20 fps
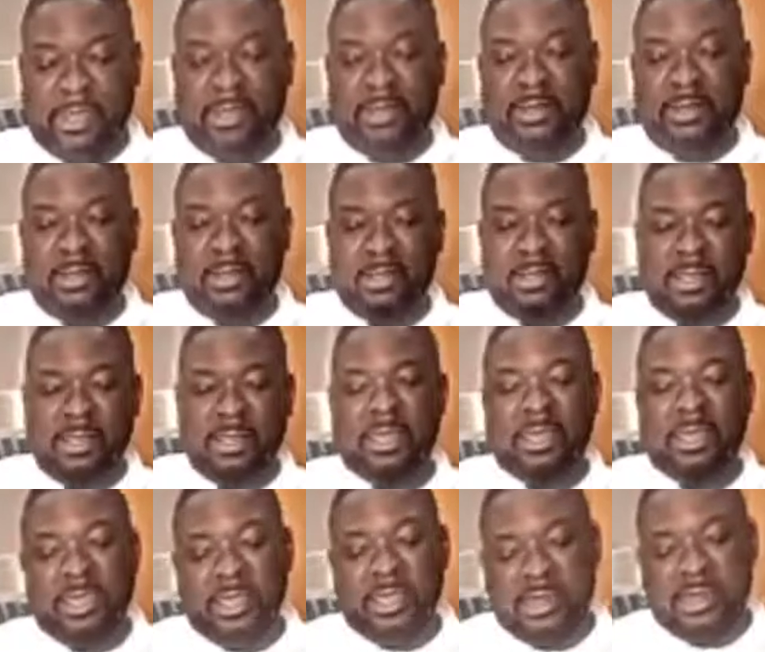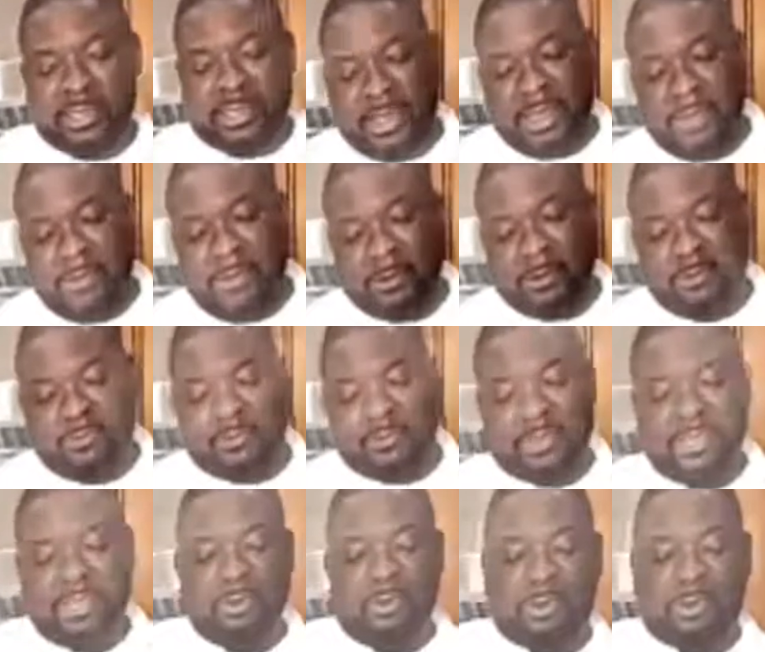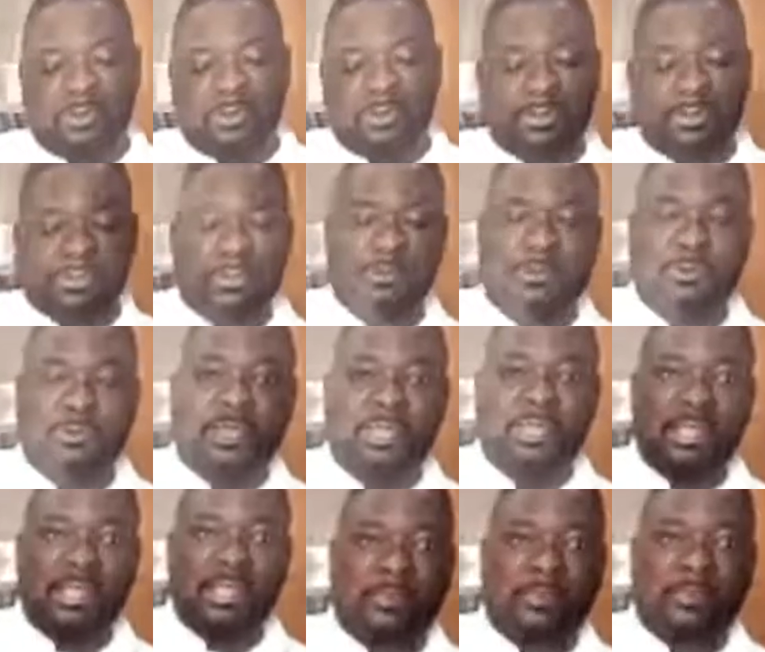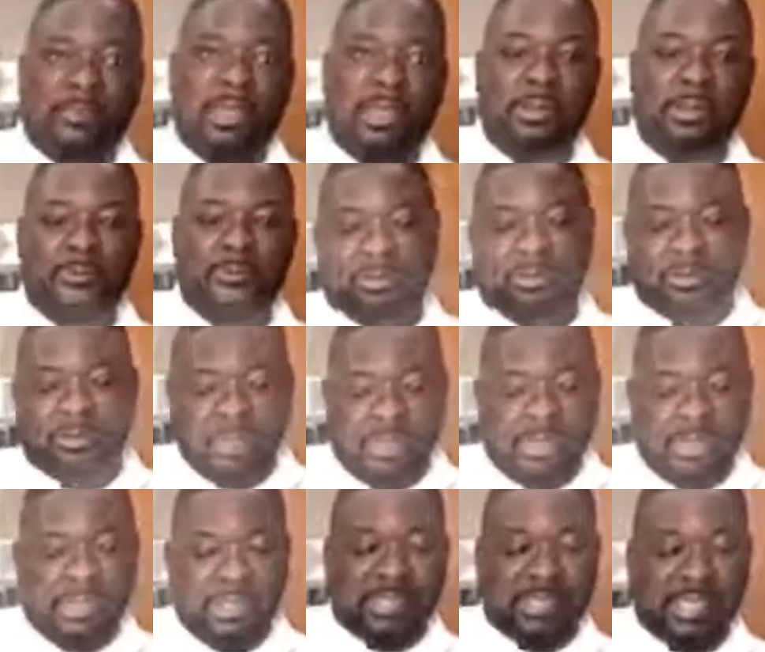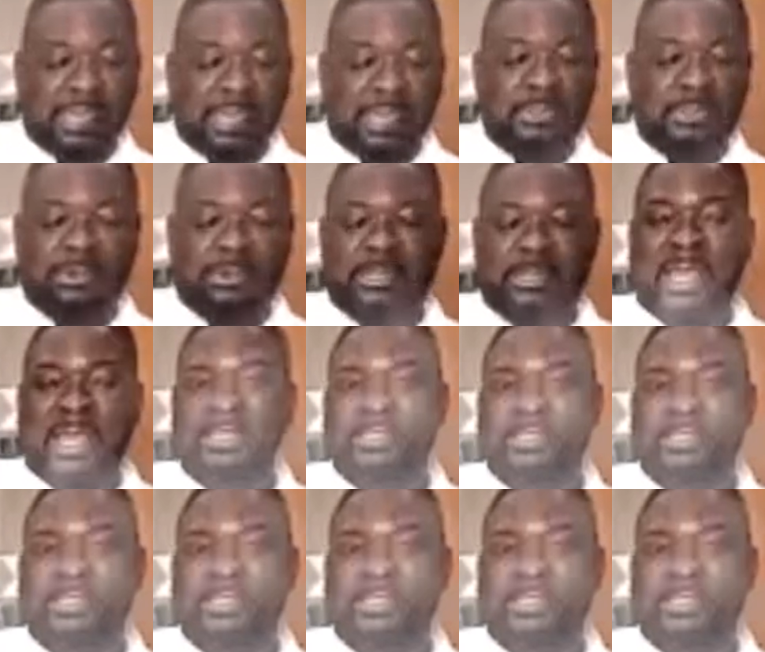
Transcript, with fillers: the pan, and the carrying heat or the residual heat in the pan will take it to a